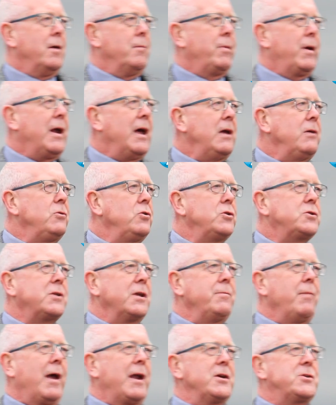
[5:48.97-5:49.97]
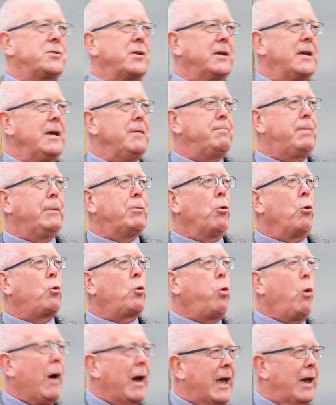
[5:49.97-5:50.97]
But I usually manage to keep people
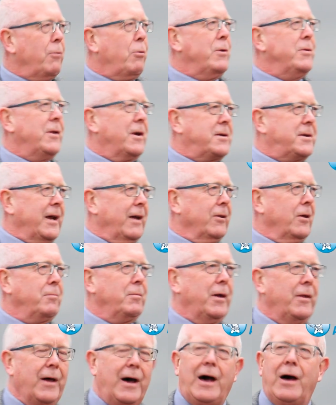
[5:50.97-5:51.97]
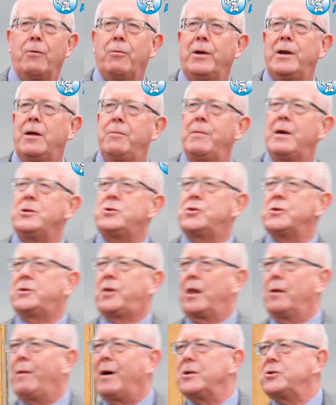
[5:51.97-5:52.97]
quiet when they're telling me that, when I mention
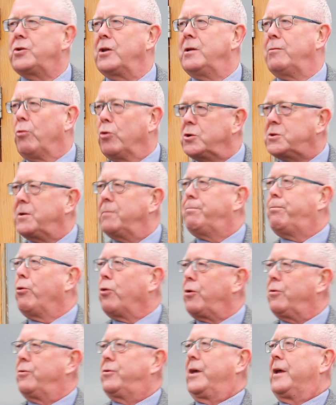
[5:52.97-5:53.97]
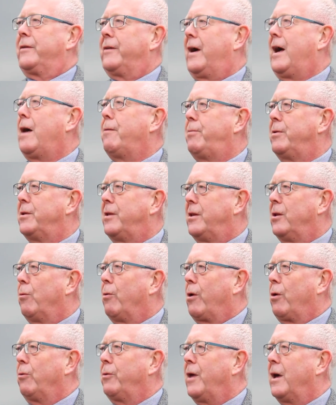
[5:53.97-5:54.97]
to them actually the most important thing that happened in the
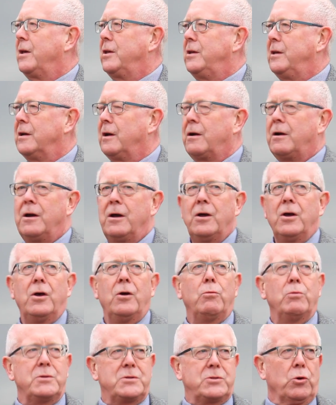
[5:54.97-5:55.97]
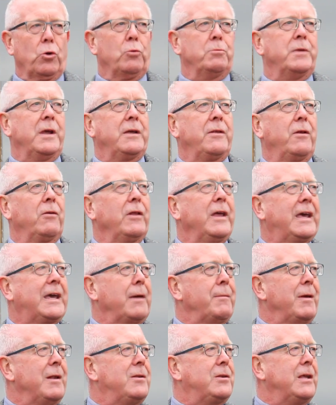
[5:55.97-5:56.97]
world that year was opening the Lake
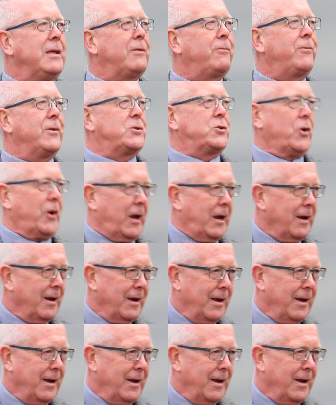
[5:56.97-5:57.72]
Menteith fishery.